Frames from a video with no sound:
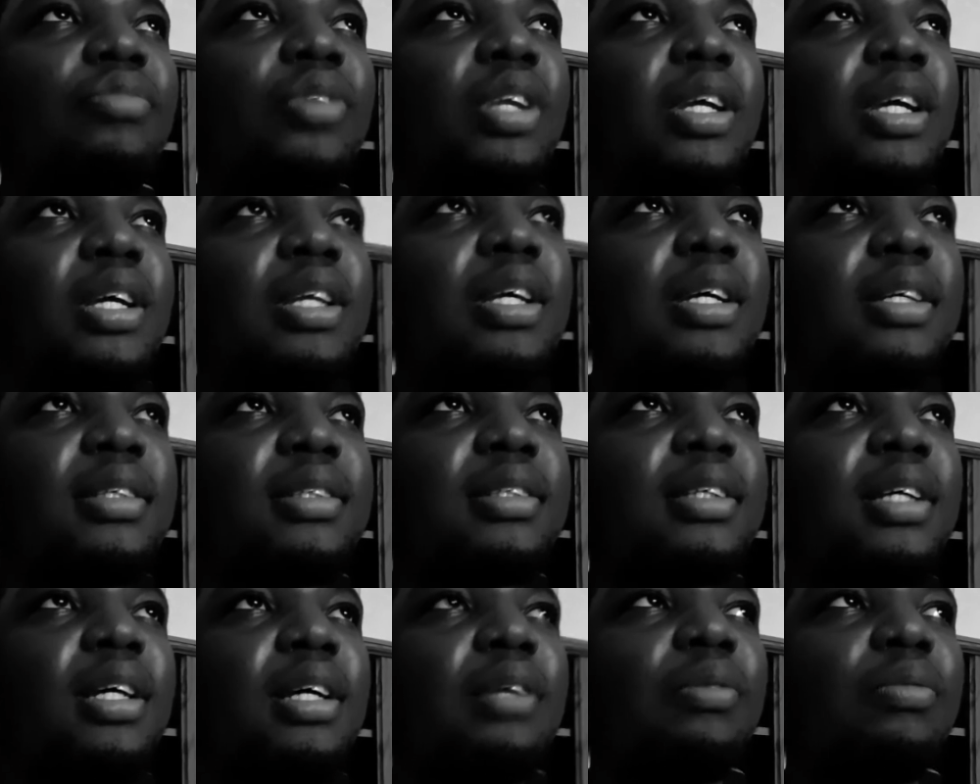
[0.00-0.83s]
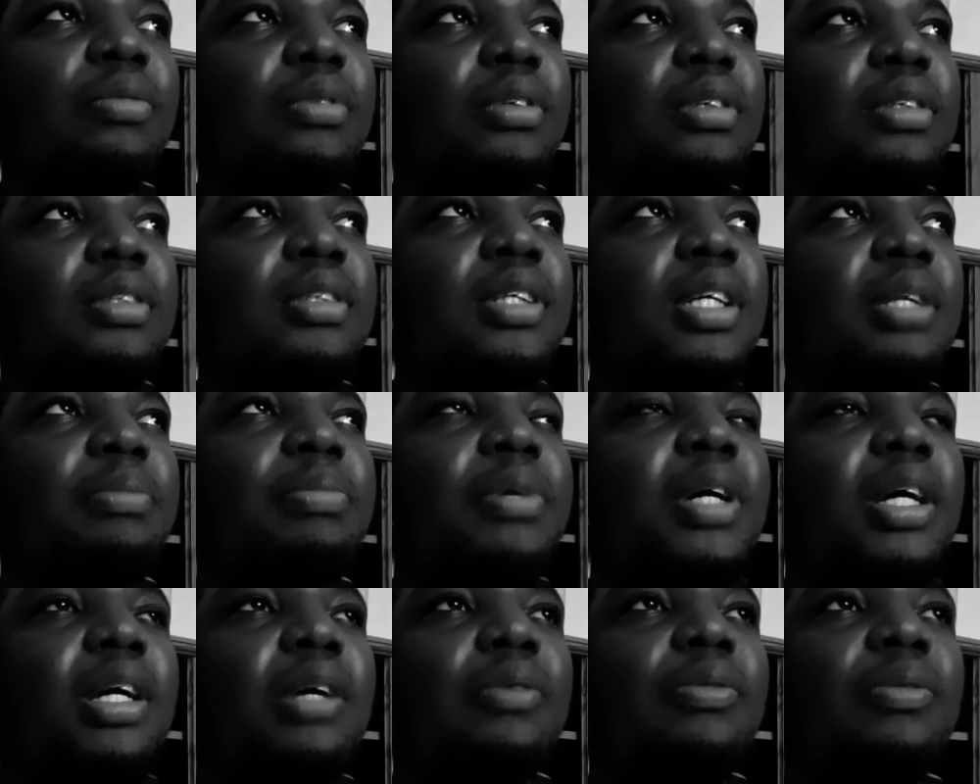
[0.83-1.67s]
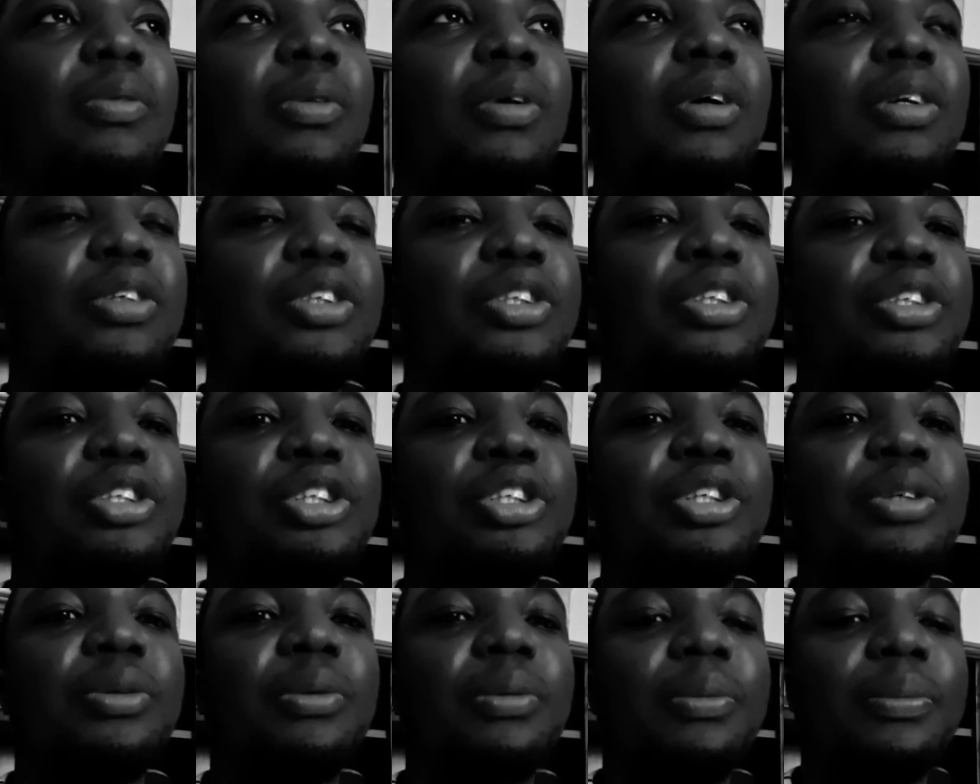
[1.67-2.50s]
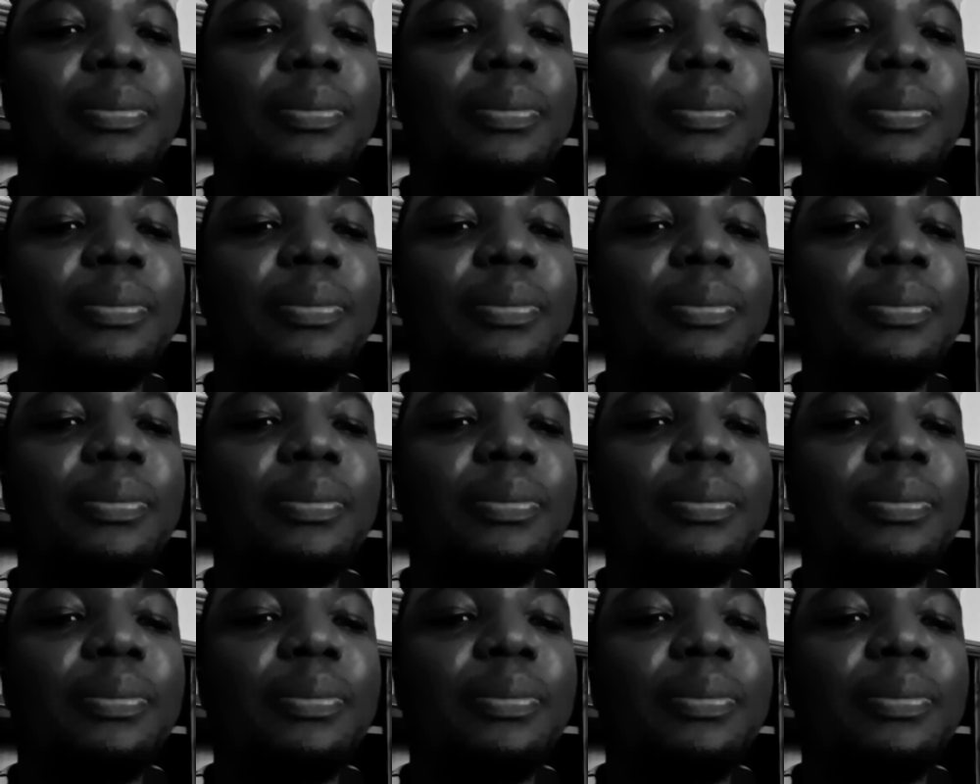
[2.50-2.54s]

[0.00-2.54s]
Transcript: He just said, "Sit back, we'll watch the show."